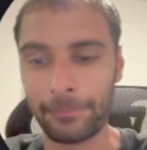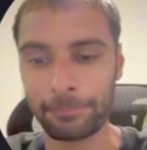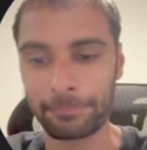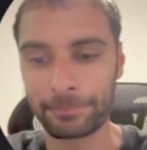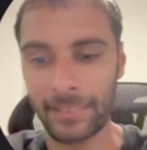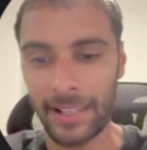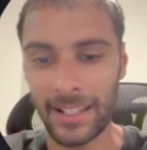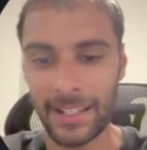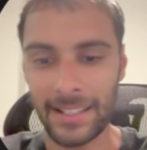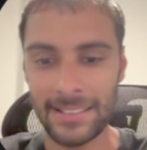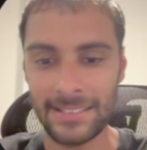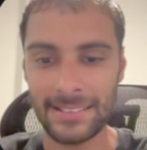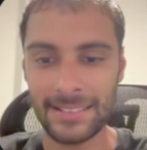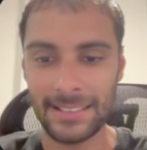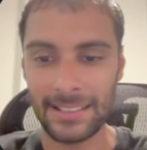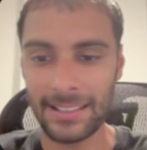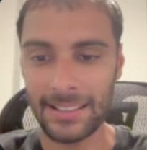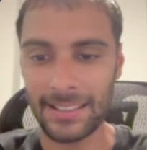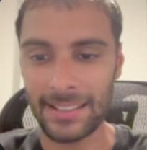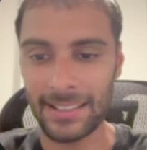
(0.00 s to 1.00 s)
Here's
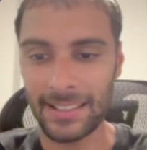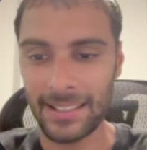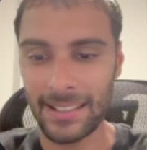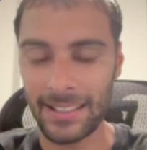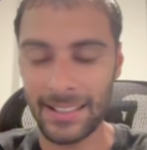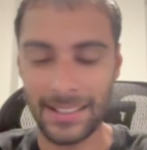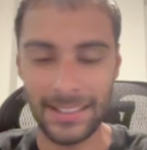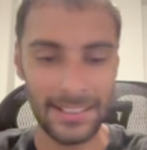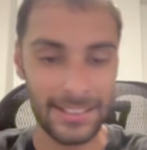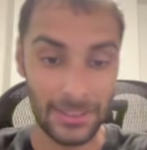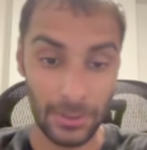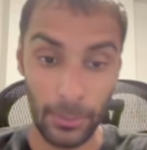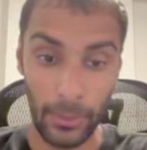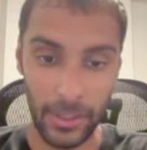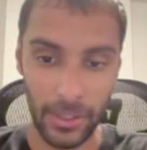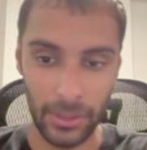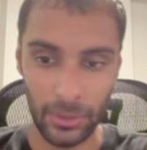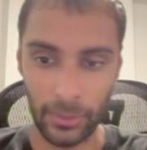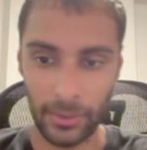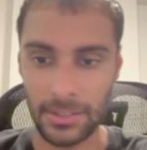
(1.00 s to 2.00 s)
the way you
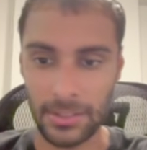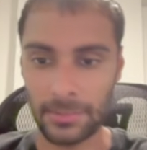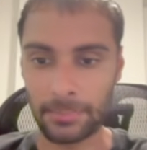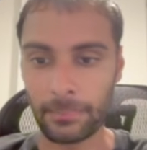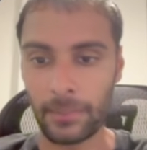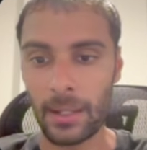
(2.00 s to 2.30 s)
can do this.